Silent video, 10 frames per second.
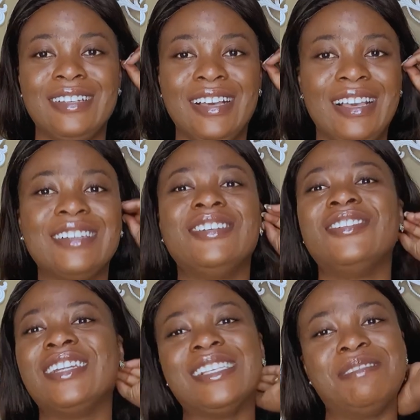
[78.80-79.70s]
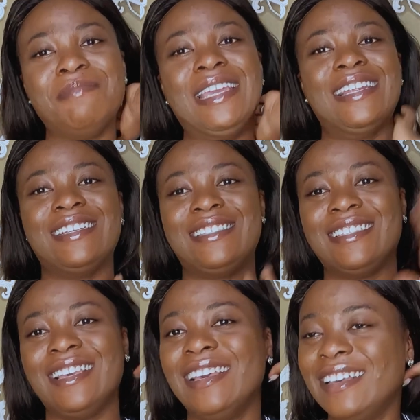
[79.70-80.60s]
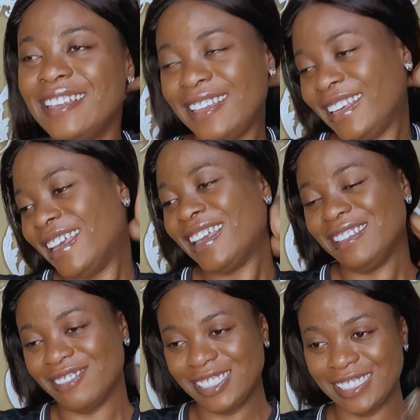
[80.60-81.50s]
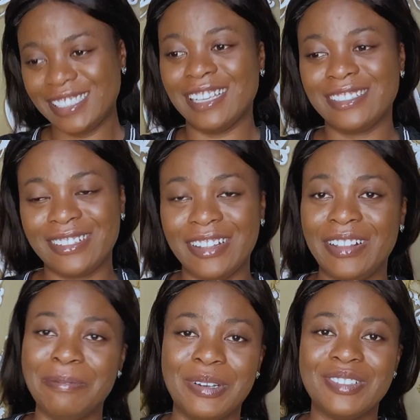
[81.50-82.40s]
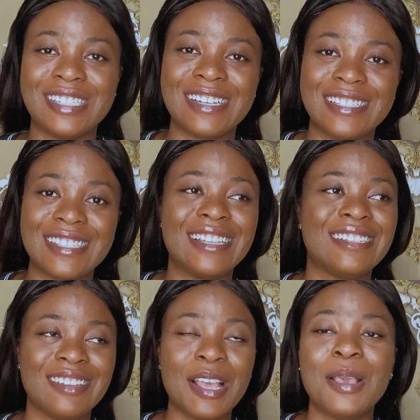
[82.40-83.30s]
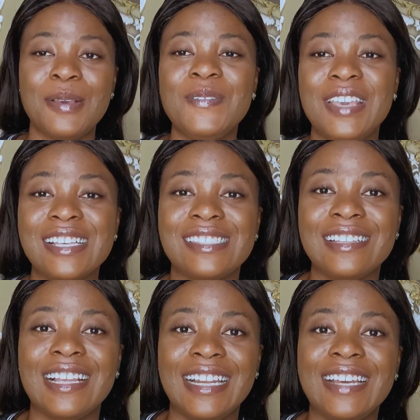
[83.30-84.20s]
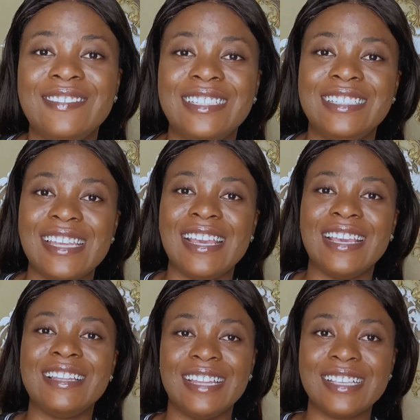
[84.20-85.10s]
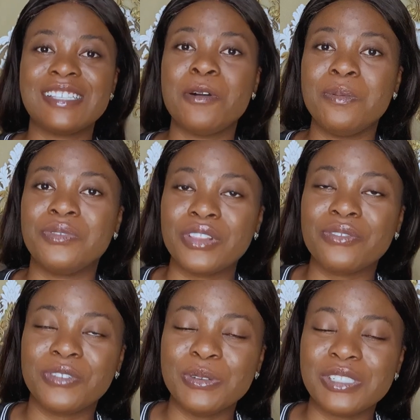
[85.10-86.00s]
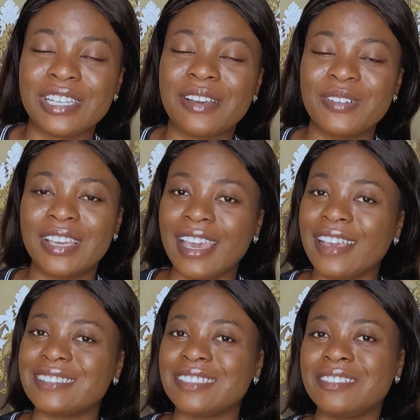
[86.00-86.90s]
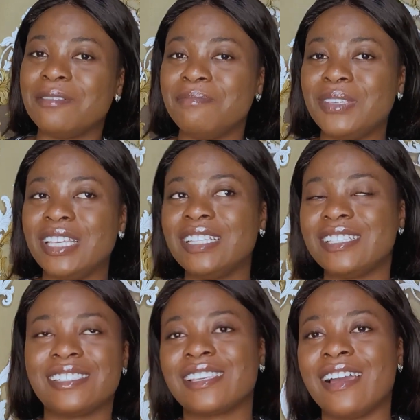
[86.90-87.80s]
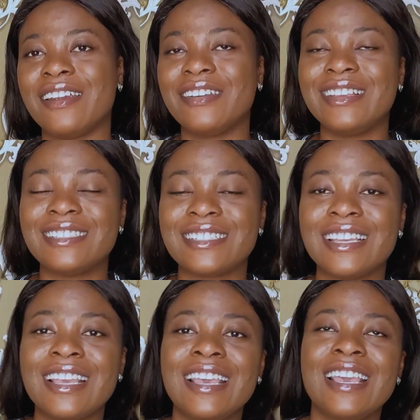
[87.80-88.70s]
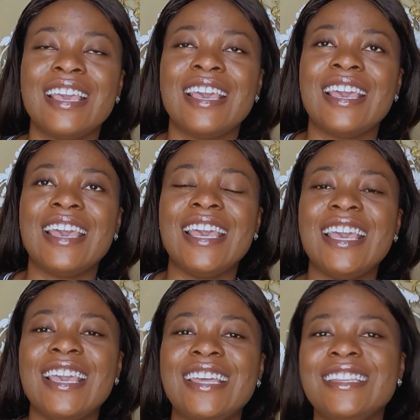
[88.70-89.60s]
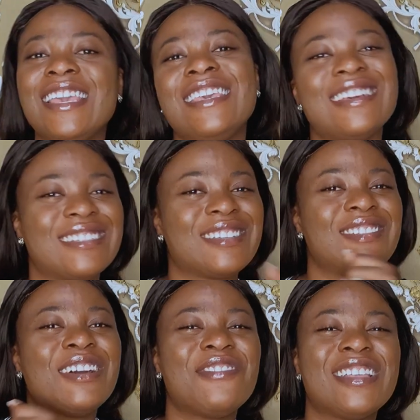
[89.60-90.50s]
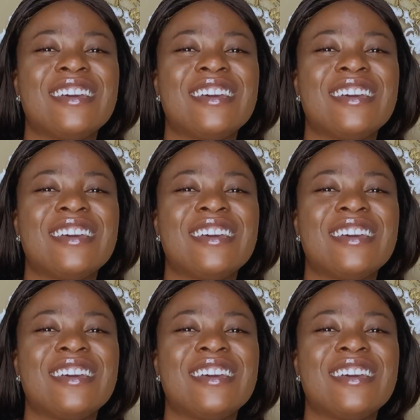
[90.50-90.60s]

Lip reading: and God has made us and He was intentional about us, and we are still alive today, and there's hope for the future. Okay, so don't be discouraged. And yeah, so without further